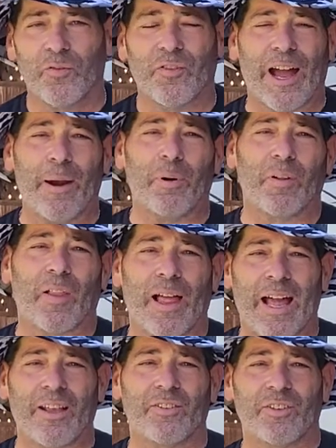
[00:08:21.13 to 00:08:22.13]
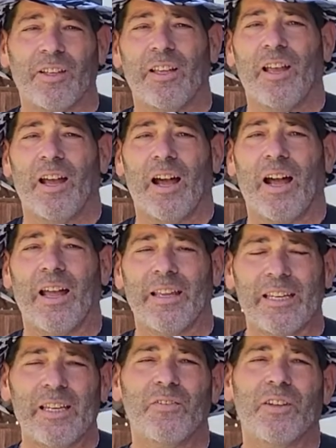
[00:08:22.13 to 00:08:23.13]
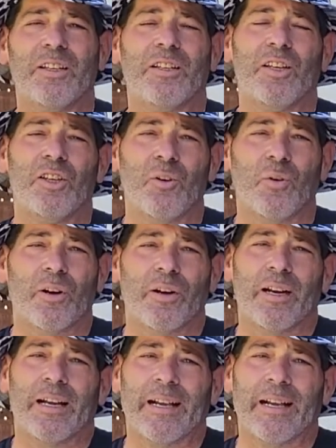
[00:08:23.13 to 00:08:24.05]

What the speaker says: fiberglass, even your